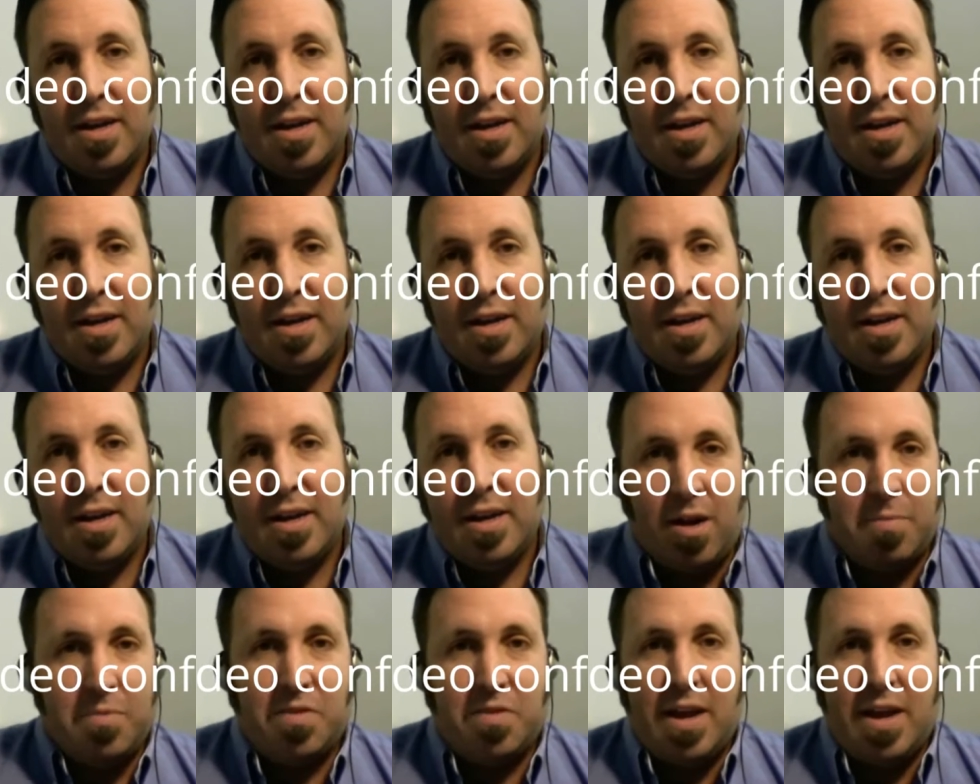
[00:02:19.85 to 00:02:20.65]

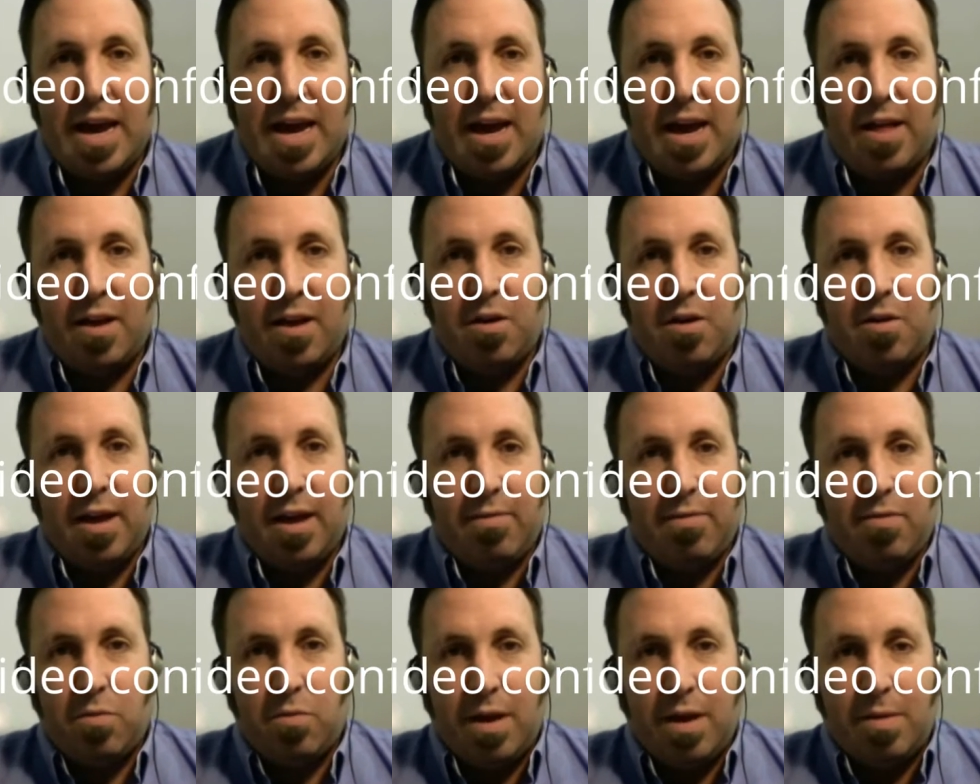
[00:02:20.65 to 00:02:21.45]
Laptops now, they all
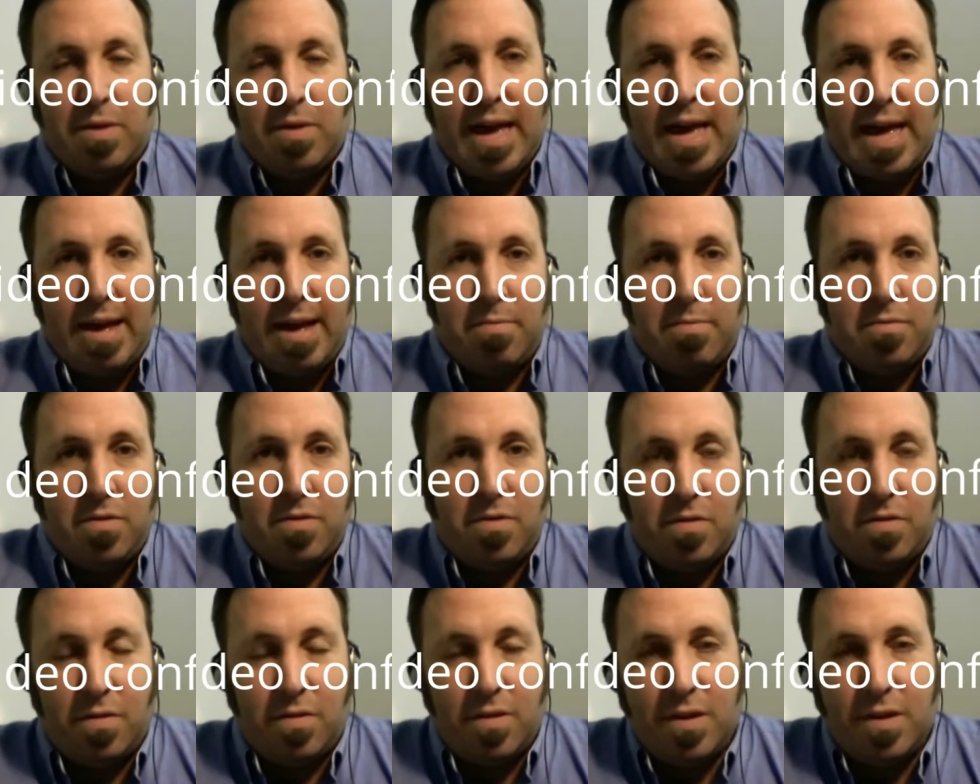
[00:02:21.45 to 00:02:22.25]
have the
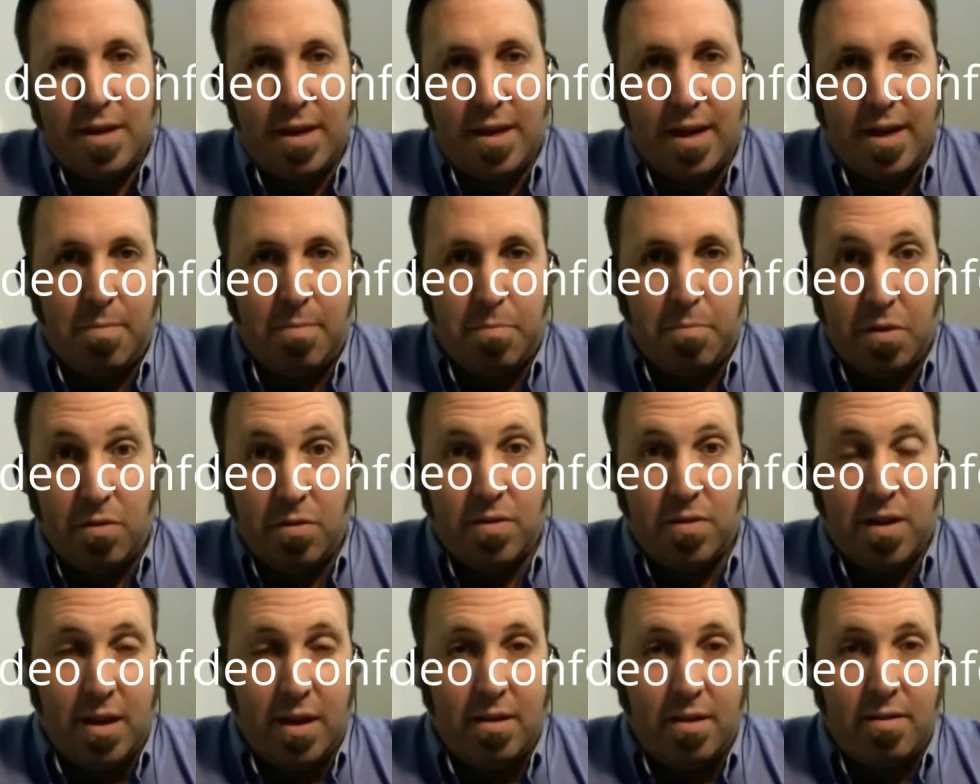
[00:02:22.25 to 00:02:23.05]
webcams
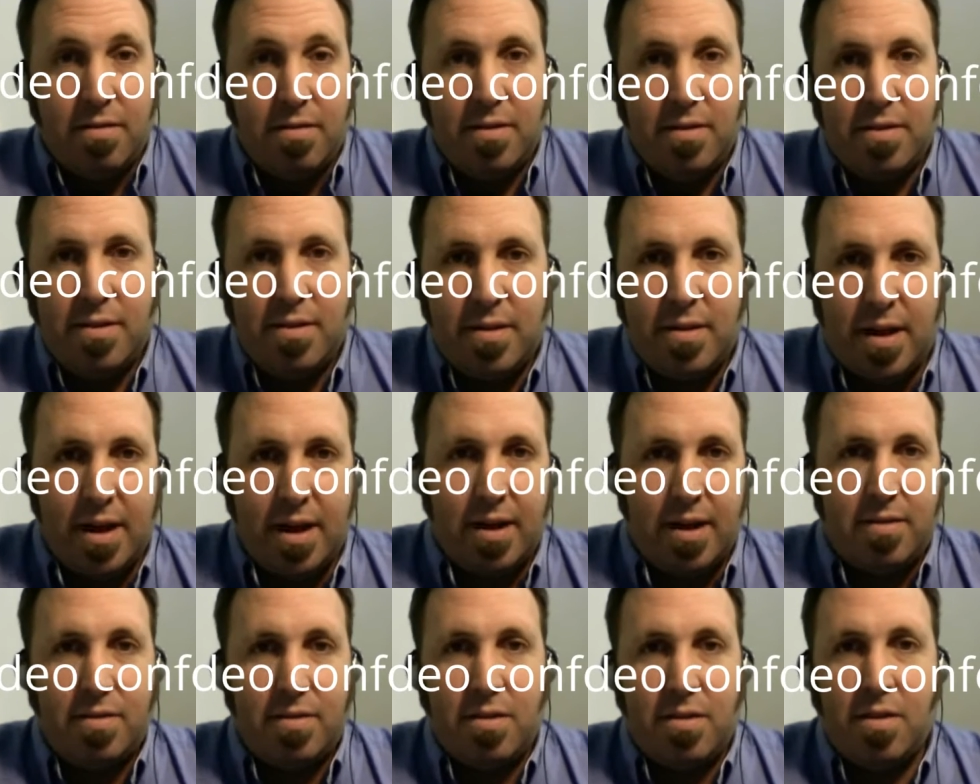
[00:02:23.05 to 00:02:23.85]
built in
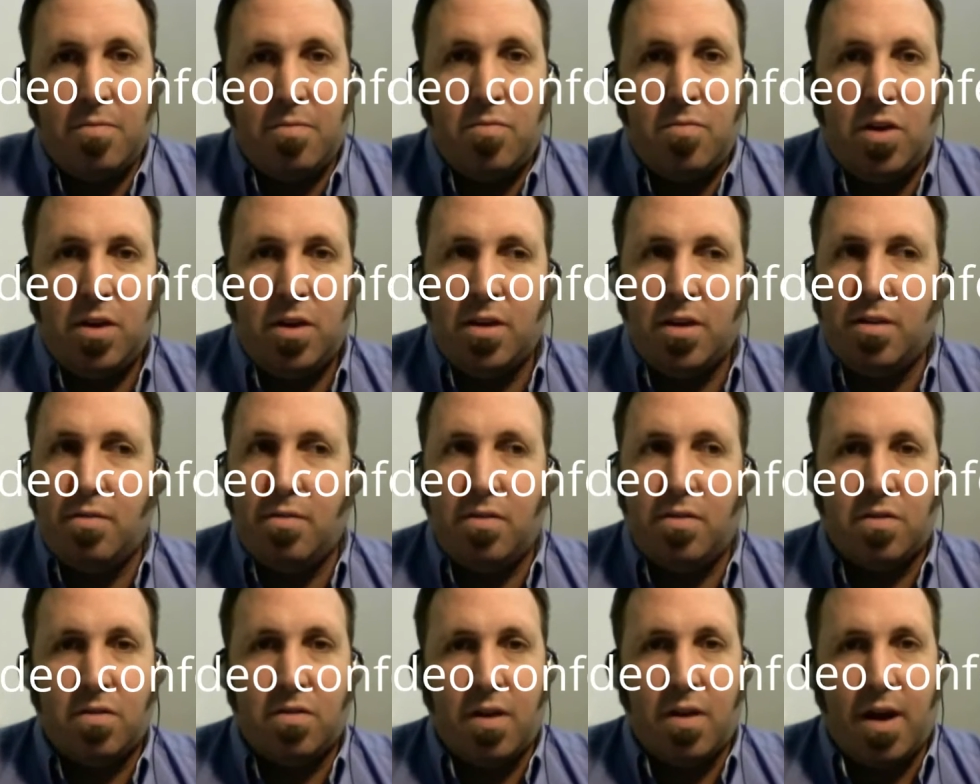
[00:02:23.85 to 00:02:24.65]
to them. You can
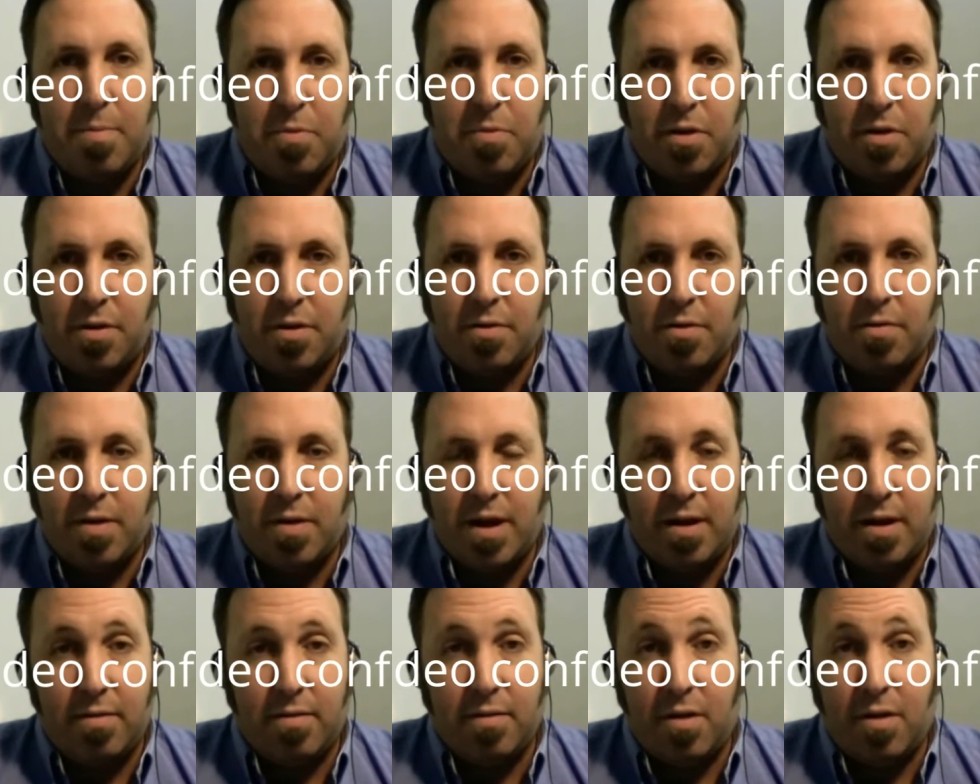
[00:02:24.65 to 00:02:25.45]
Skype on your
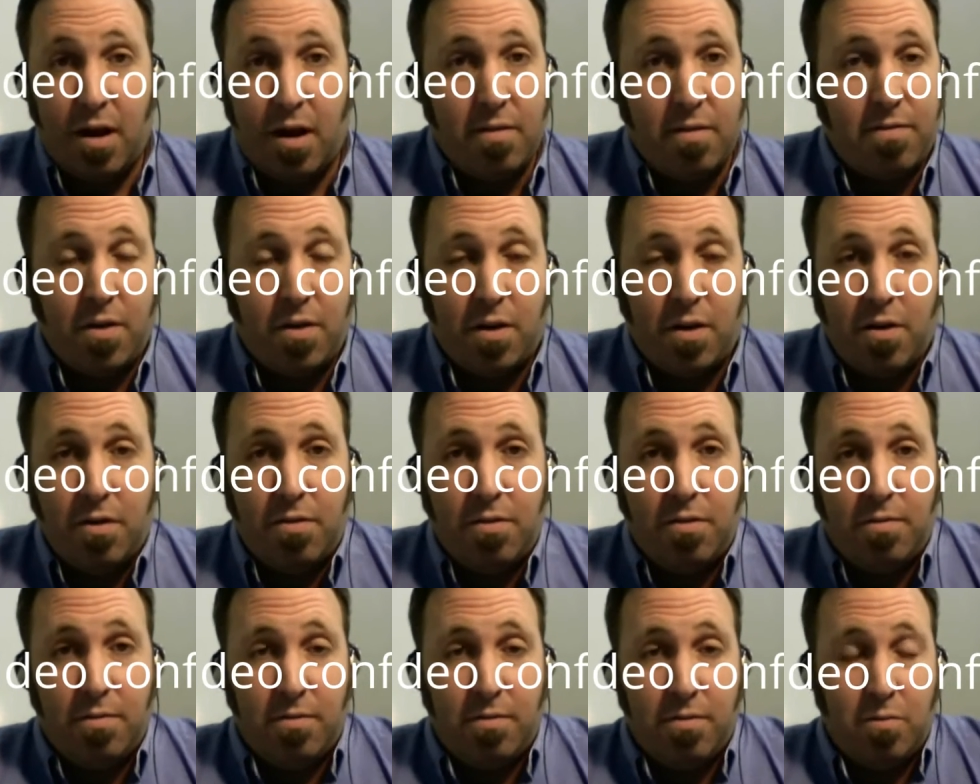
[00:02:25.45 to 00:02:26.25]

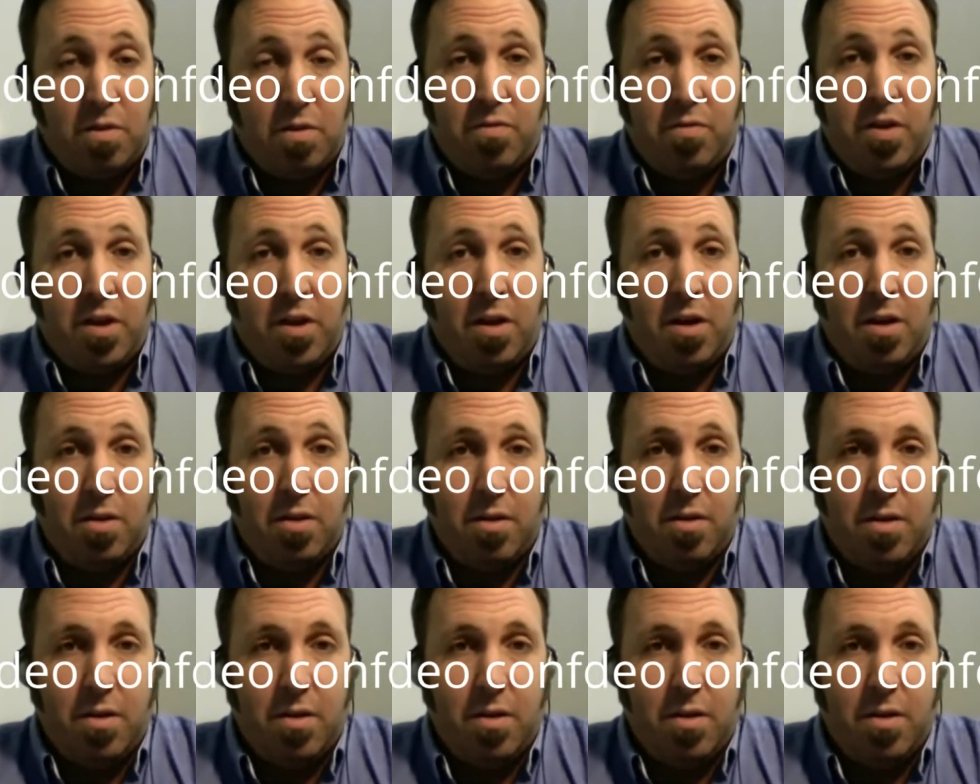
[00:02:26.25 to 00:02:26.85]
iPhone with video.